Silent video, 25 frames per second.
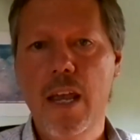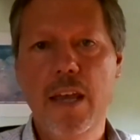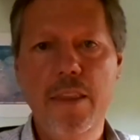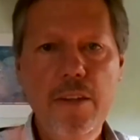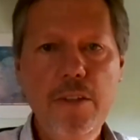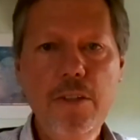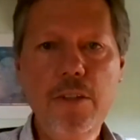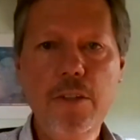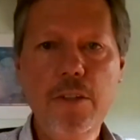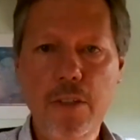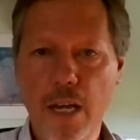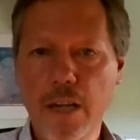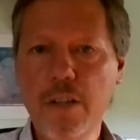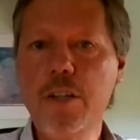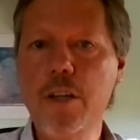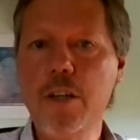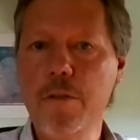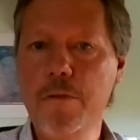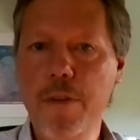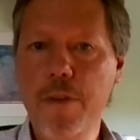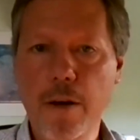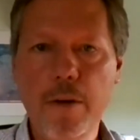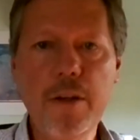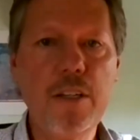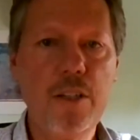And this is actually
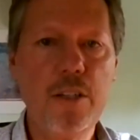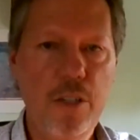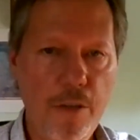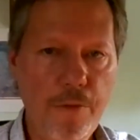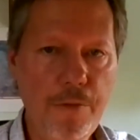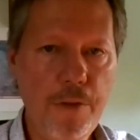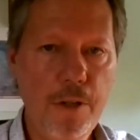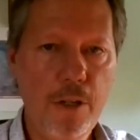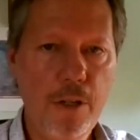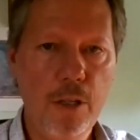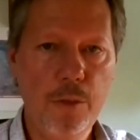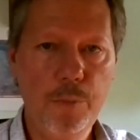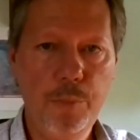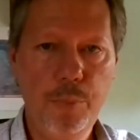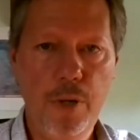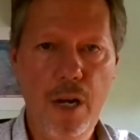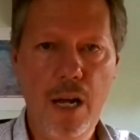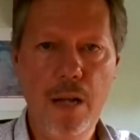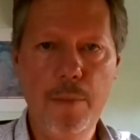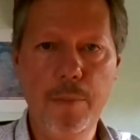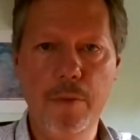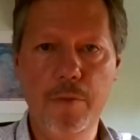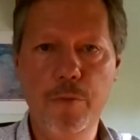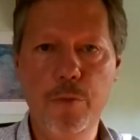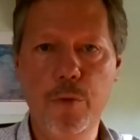a very difficult
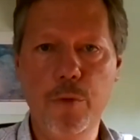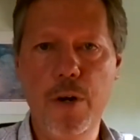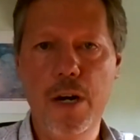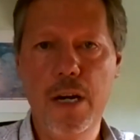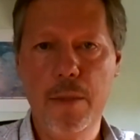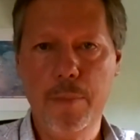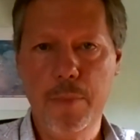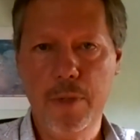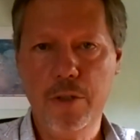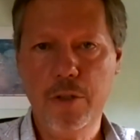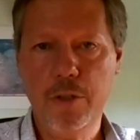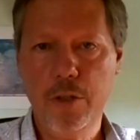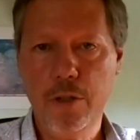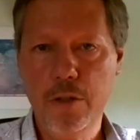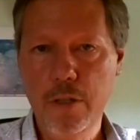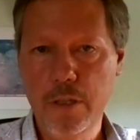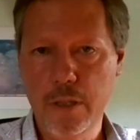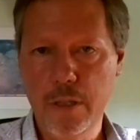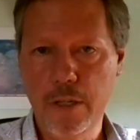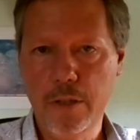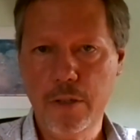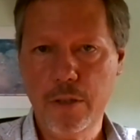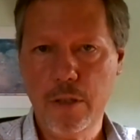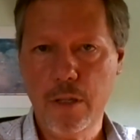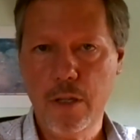problem for any
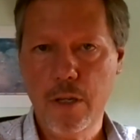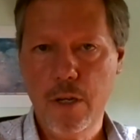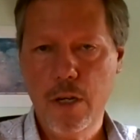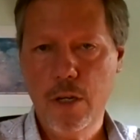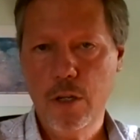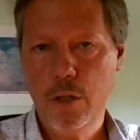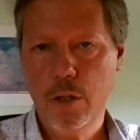materialist